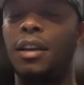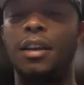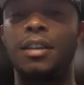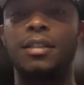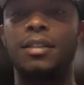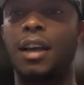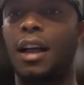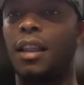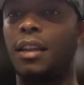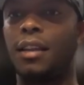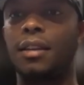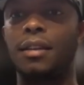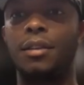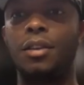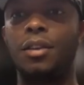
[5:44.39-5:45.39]
a, solid
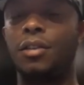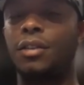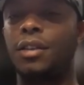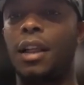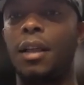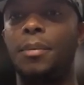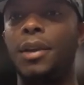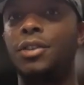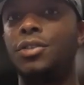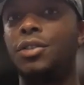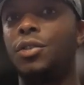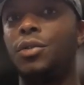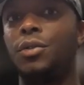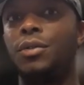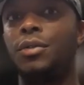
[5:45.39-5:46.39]
you know solid
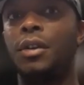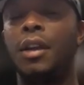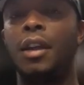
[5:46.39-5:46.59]
pitcher who